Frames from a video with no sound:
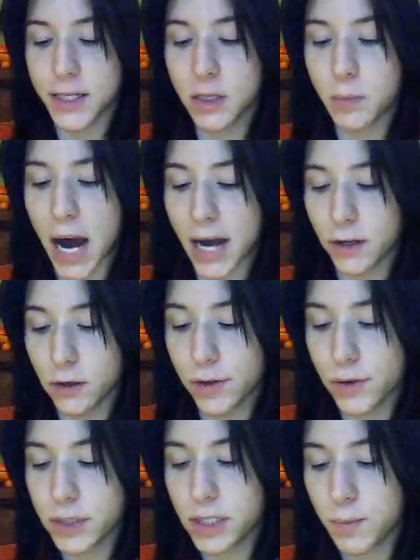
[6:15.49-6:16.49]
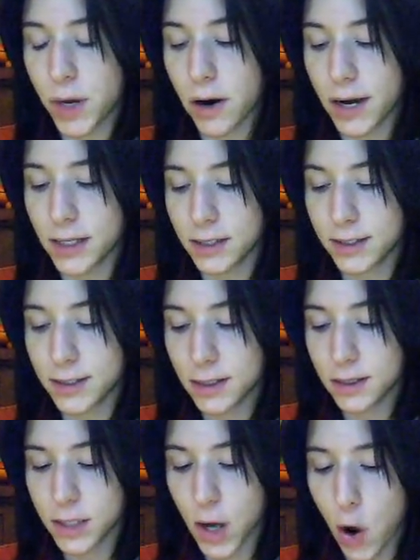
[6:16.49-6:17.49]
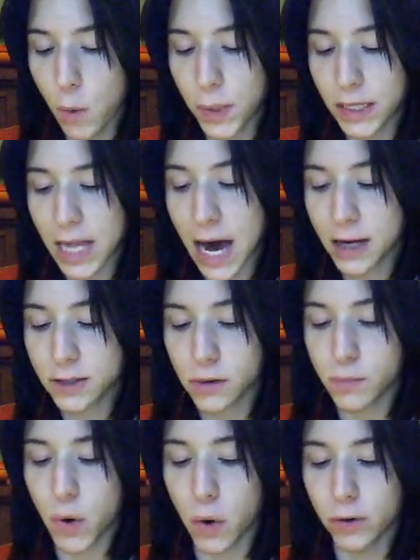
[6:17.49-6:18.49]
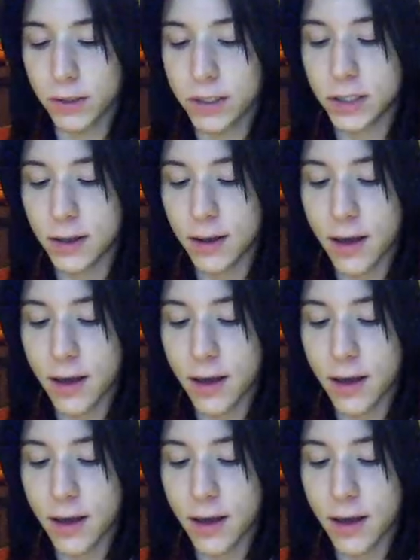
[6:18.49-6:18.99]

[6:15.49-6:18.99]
to bind or loose spirits, to open locks or bolts.